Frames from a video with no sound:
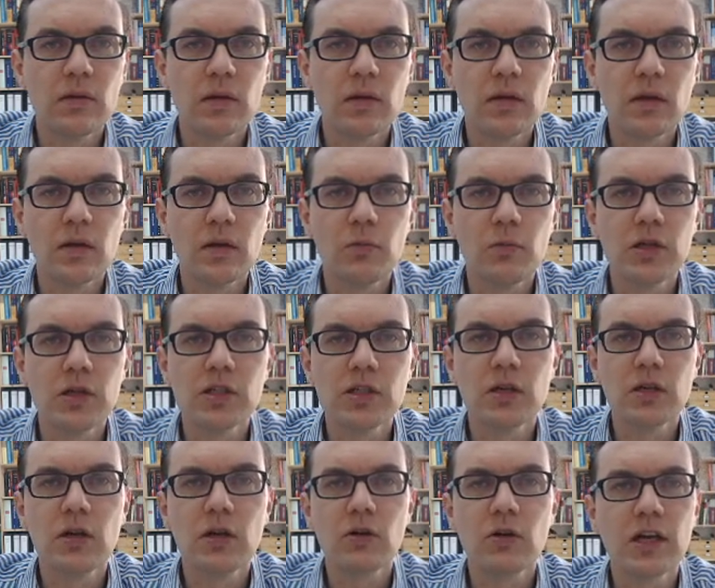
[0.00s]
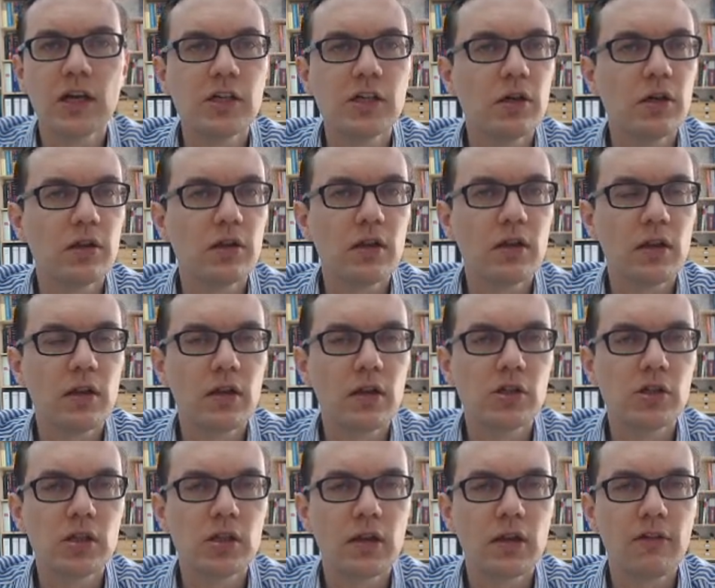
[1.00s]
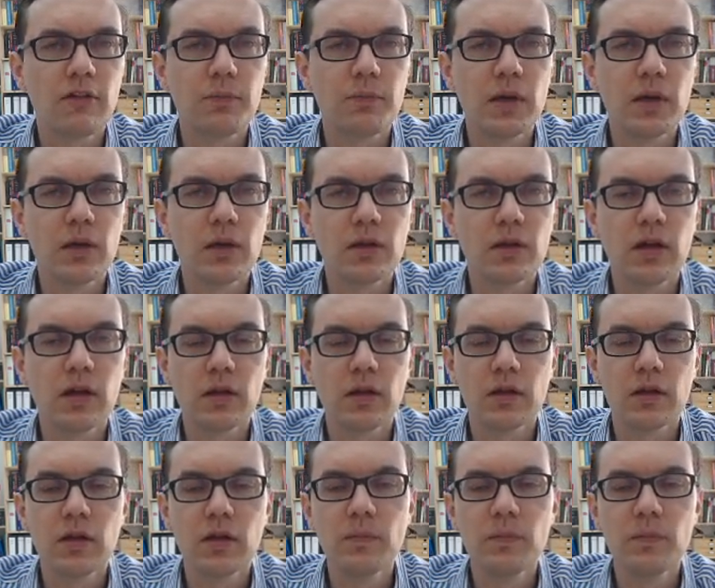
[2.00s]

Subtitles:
Which location decisions have been discussed?